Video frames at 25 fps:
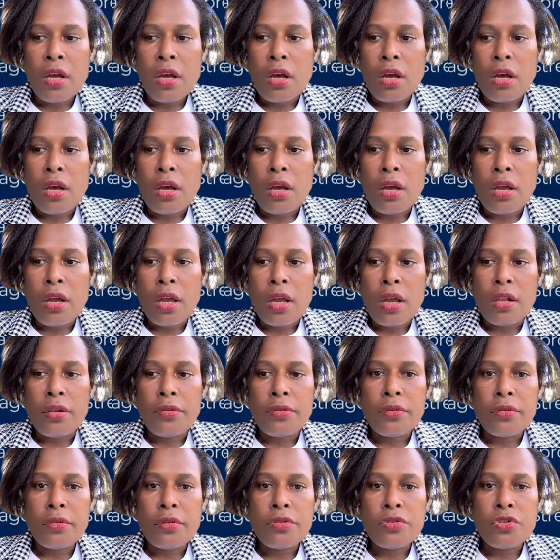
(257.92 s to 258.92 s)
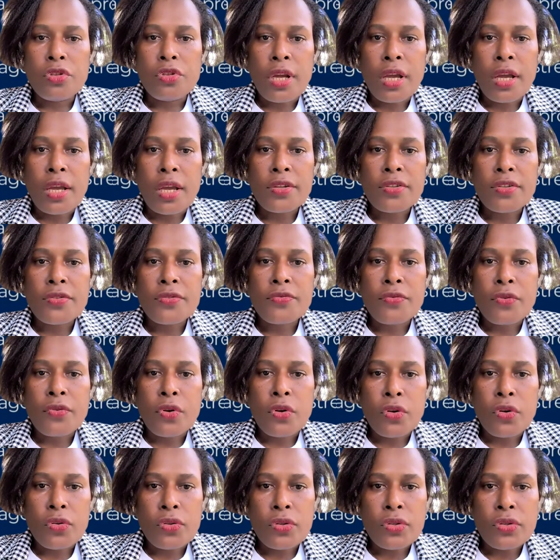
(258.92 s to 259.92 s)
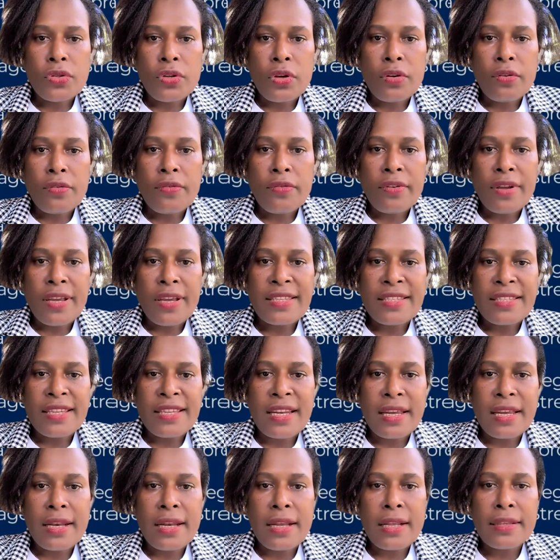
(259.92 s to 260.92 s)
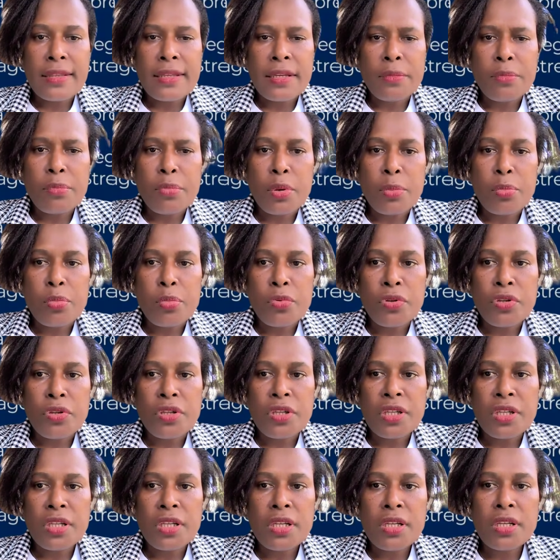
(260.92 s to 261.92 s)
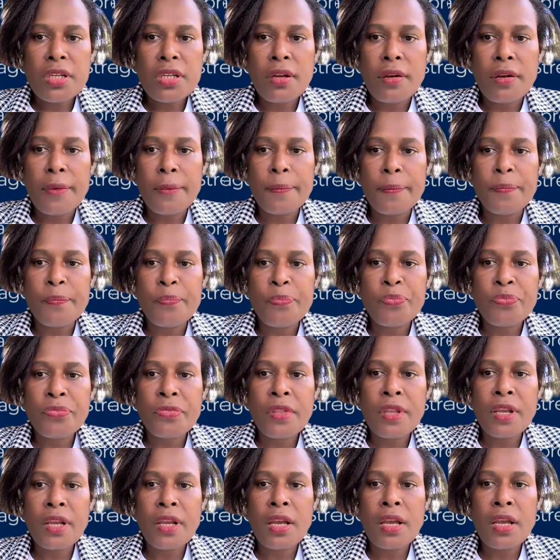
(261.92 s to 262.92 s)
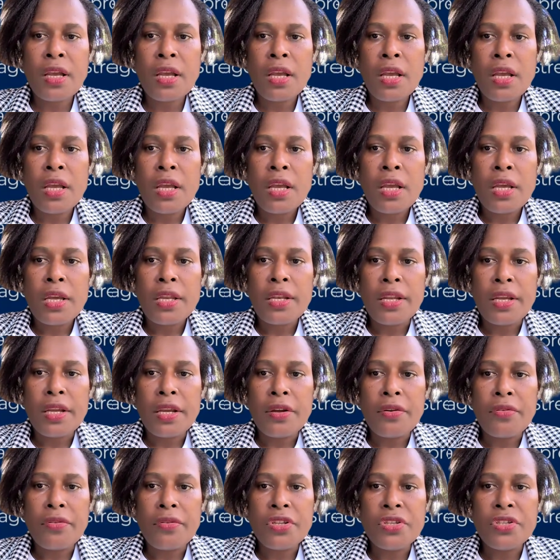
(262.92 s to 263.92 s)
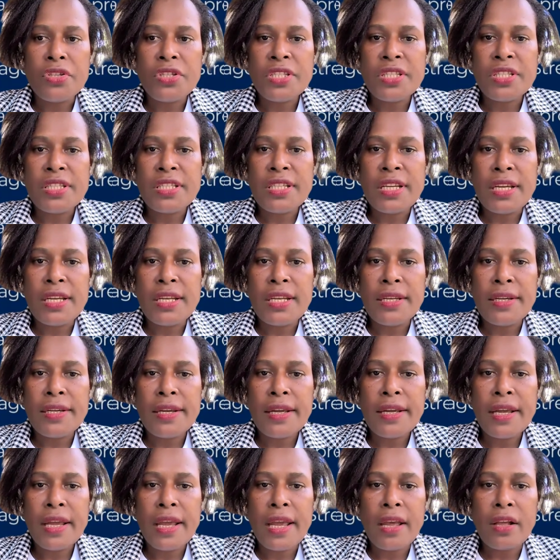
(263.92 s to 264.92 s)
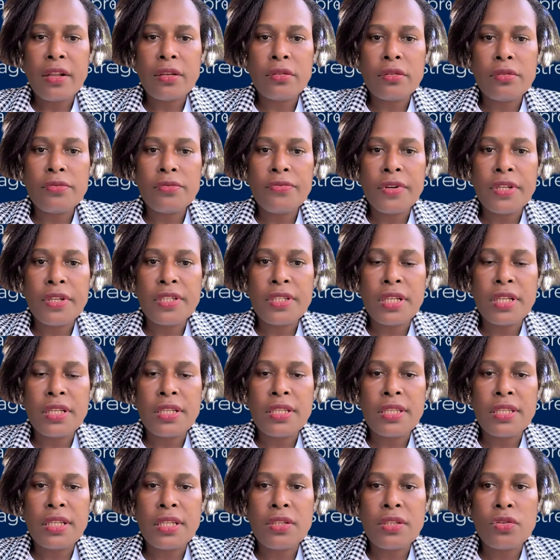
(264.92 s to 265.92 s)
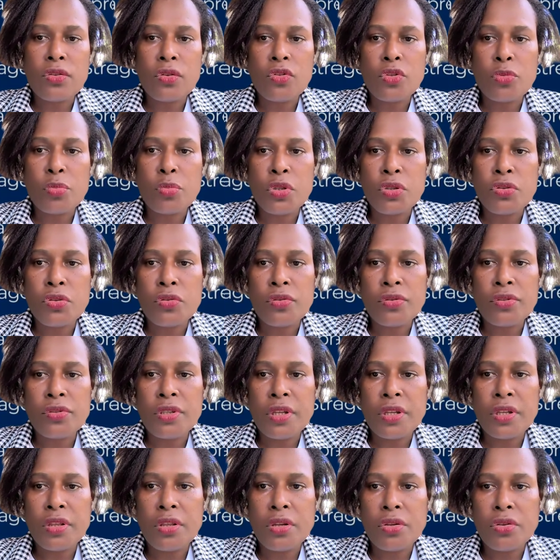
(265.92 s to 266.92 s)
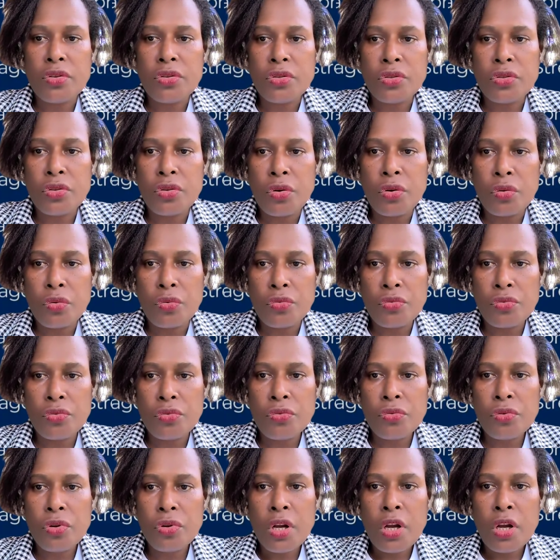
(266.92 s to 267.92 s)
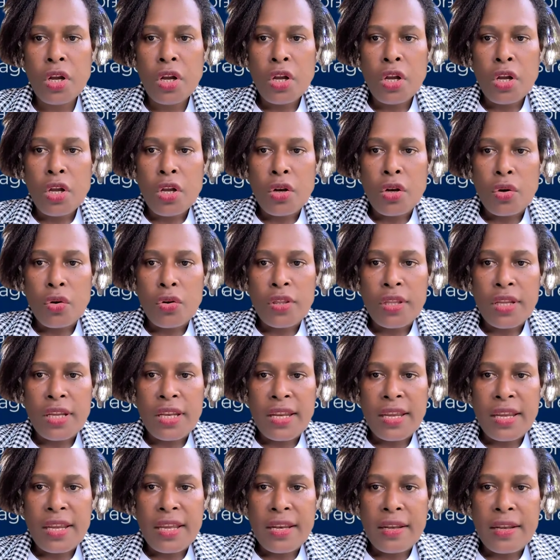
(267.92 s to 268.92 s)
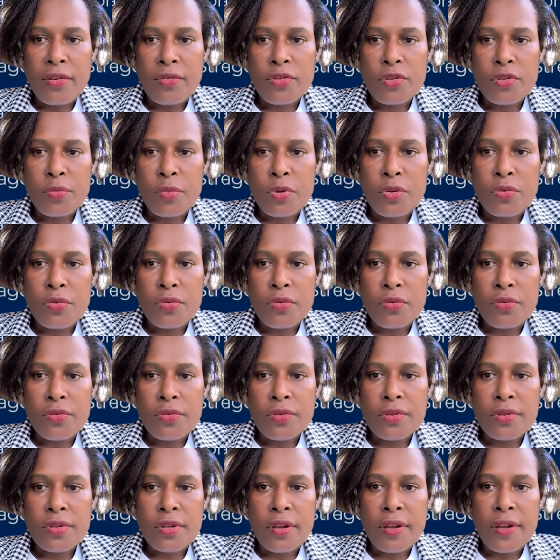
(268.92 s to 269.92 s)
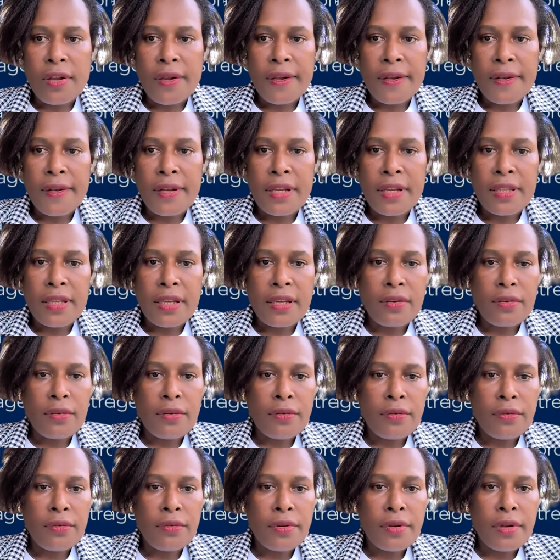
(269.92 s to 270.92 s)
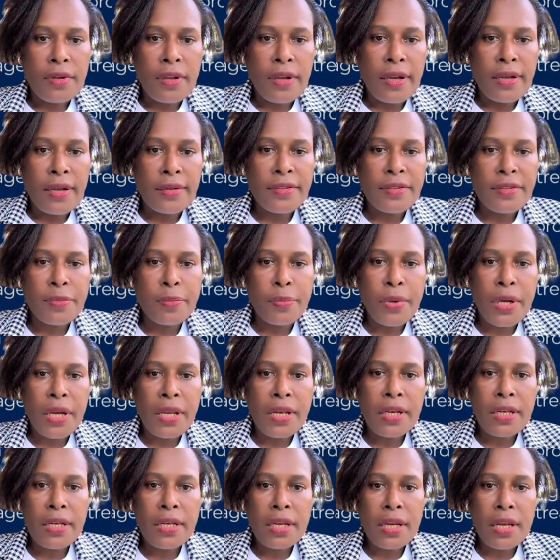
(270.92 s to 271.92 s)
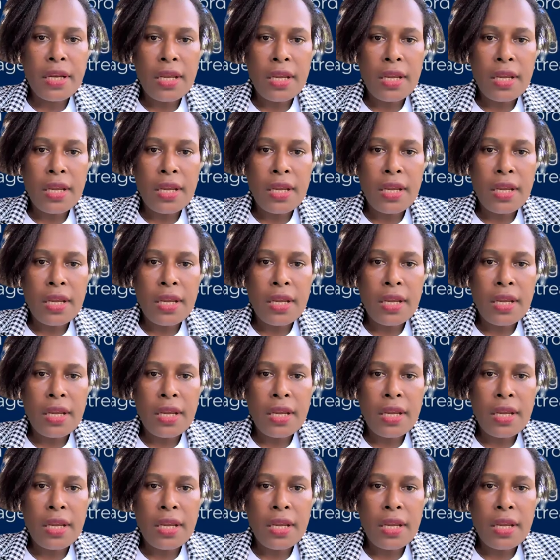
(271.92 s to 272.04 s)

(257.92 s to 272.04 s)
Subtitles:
health checks for yourself as an adult in Papua New Guinea. They are registered health facilities, hospitals that you should go through, not any other hospitals that include SPEN,